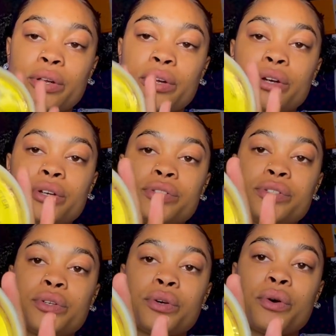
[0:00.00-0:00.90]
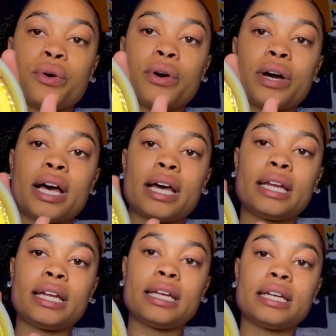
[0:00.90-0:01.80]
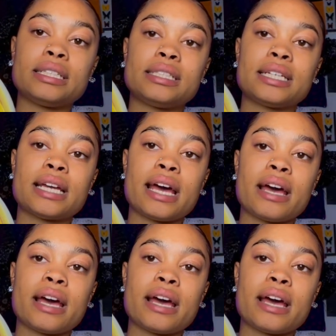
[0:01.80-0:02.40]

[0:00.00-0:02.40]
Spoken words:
Also, you're going to need that shea butter.